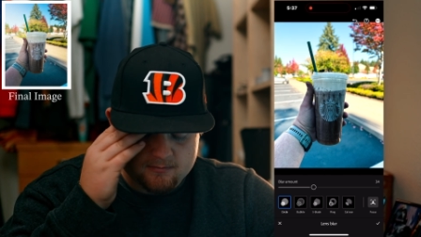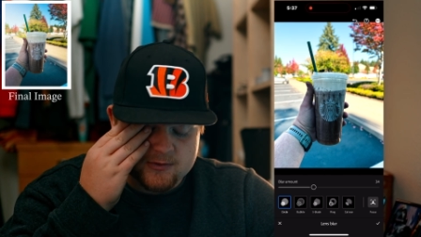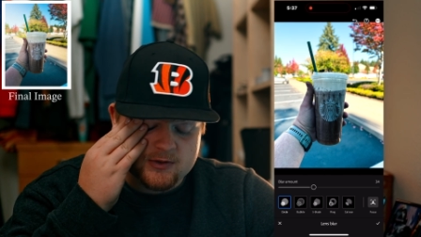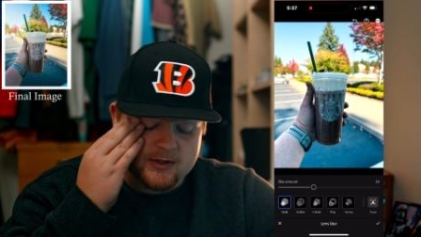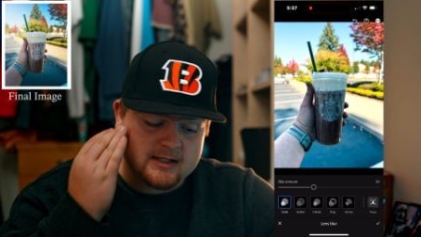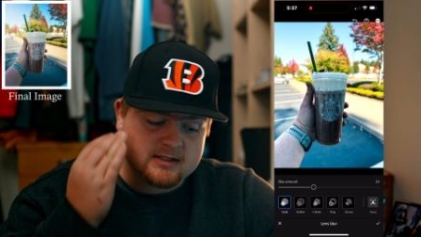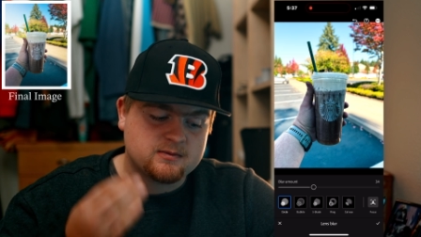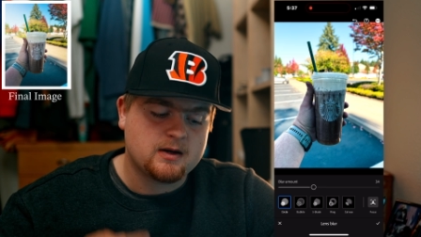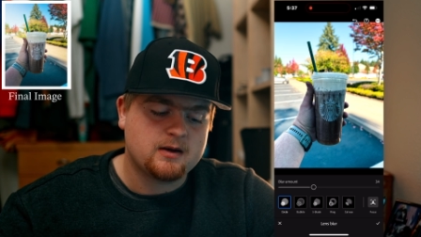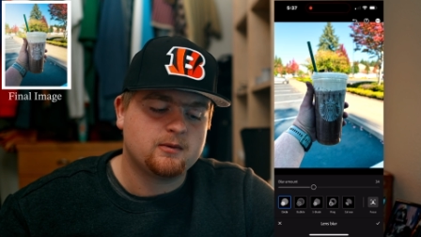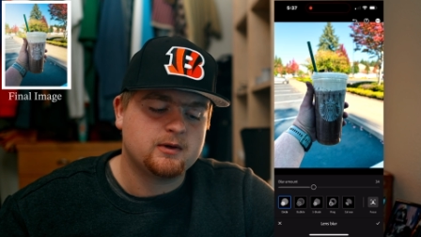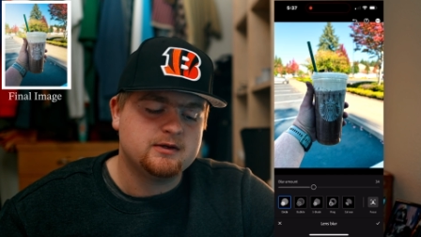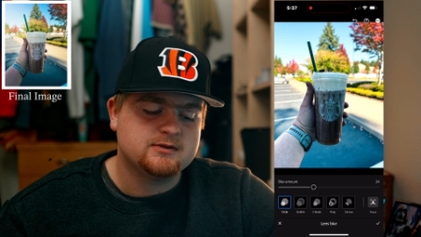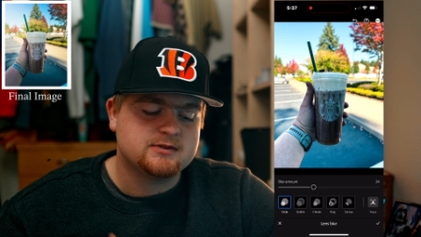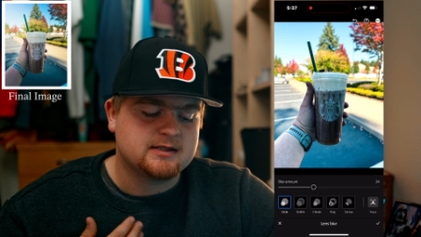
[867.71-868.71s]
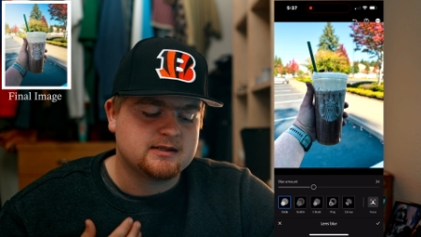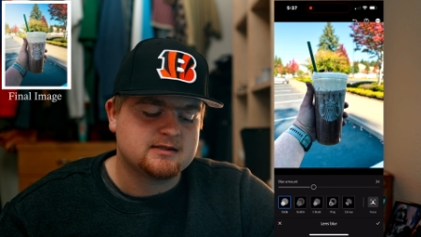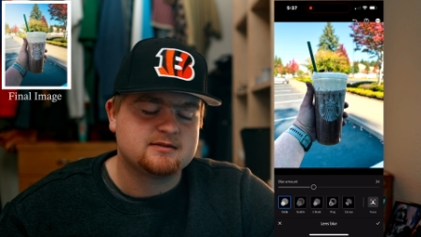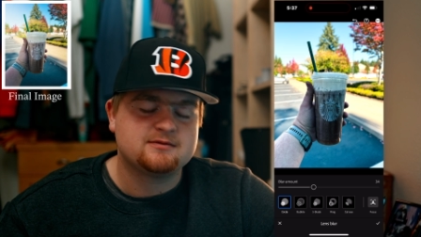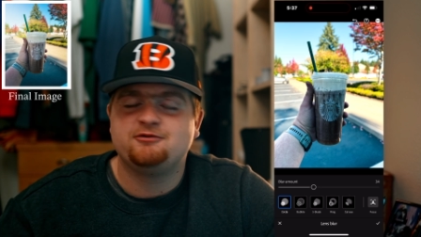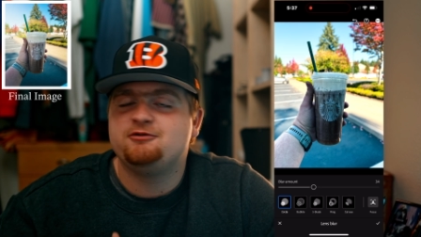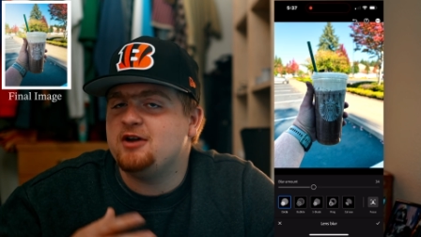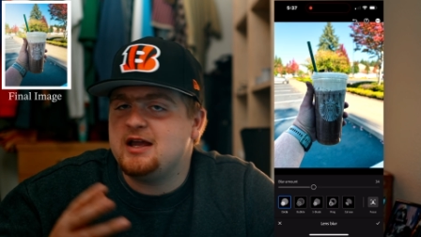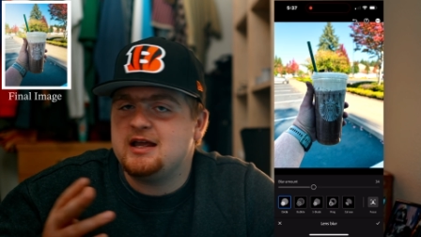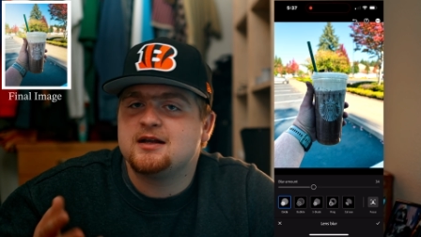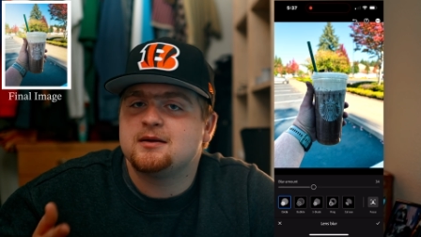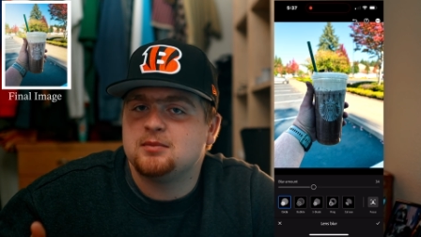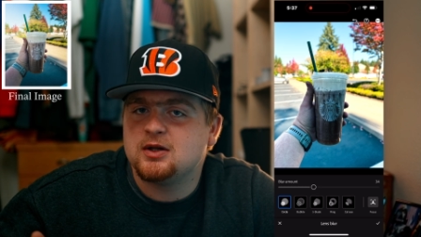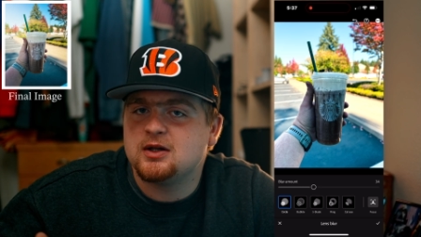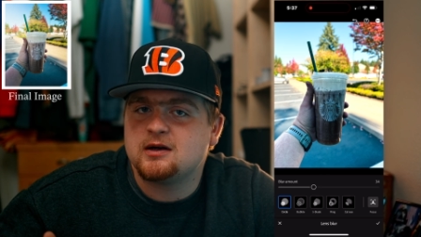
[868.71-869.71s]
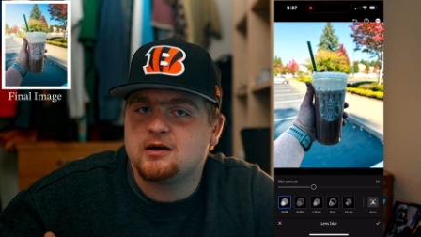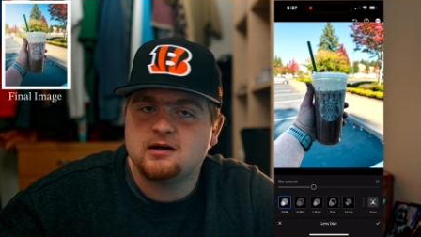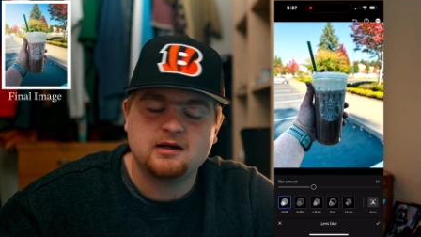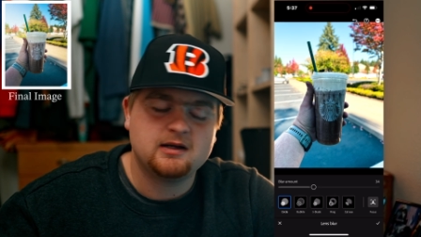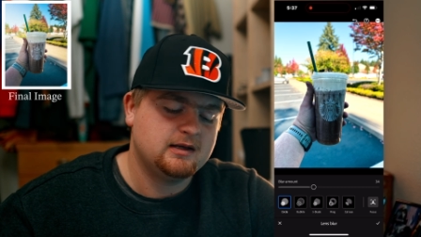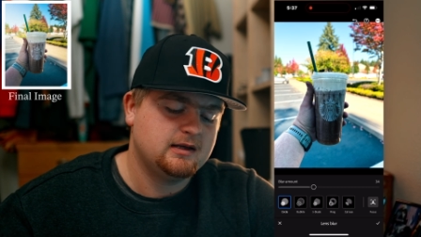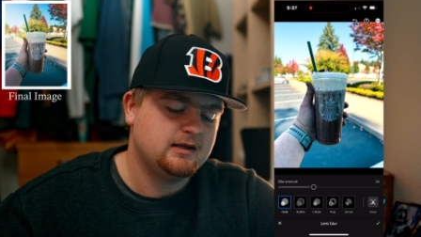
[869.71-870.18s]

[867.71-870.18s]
So that's why we're using this fake blur.